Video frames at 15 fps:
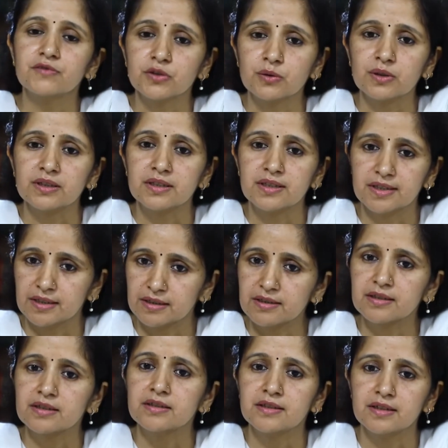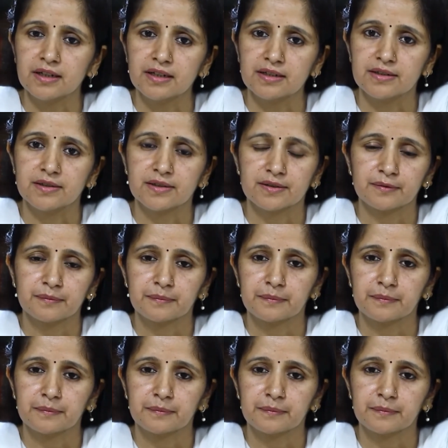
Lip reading: to citizens' needs.